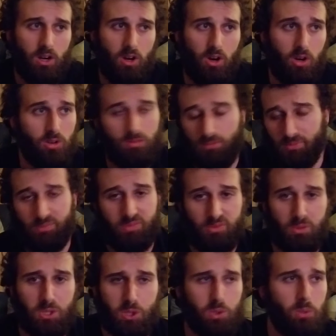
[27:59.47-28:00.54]
I'll
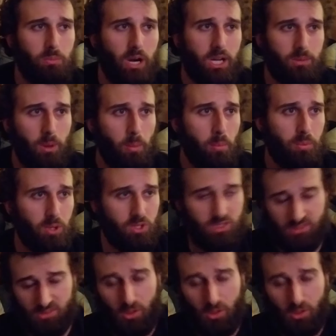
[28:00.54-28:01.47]
switch to a bottom-up approach. So